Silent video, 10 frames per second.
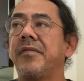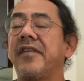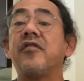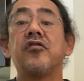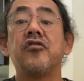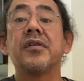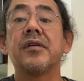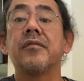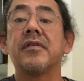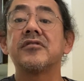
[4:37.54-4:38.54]
if you're doing it
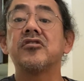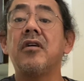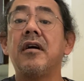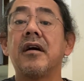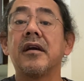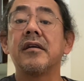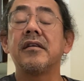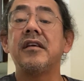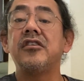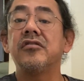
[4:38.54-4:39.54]
with a song,
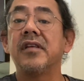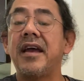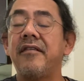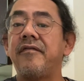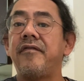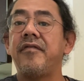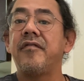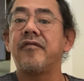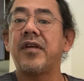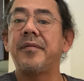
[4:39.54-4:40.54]
you'll have the
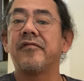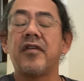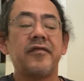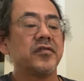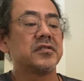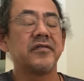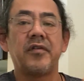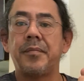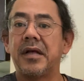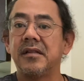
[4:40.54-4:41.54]
frame of reference of a
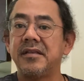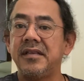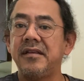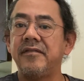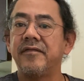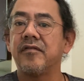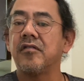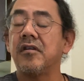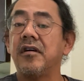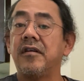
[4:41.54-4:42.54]
melody
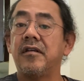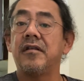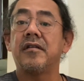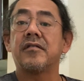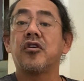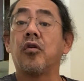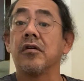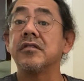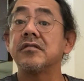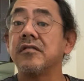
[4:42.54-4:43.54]
for a
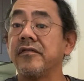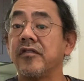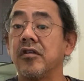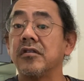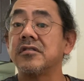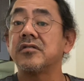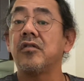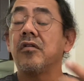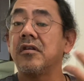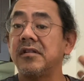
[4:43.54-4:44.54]
chorus or a verse,
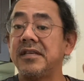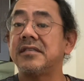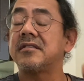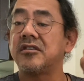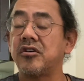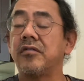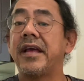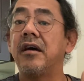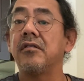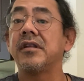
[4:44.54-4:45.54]
or at least the
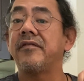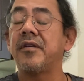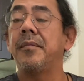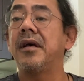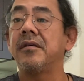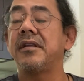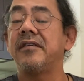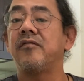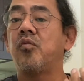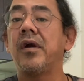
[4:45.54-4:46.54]
tonality of the melody
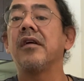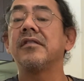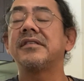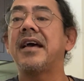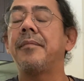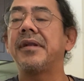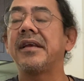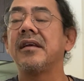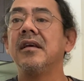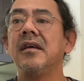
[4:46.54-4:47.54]
of where it's happening.
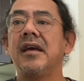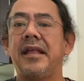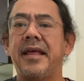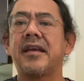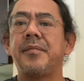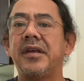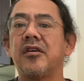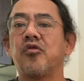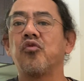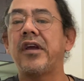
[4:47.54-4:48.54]
And that can be a
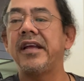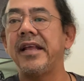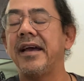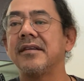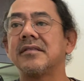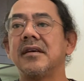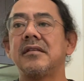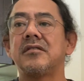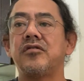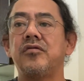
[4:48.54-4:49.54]
great
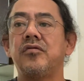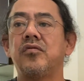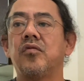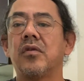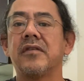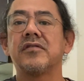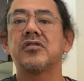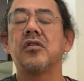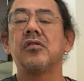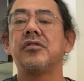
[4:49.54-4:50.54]
asset to whatever
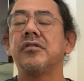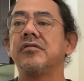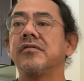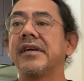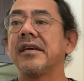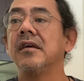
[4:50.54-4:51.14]
solo you're doing.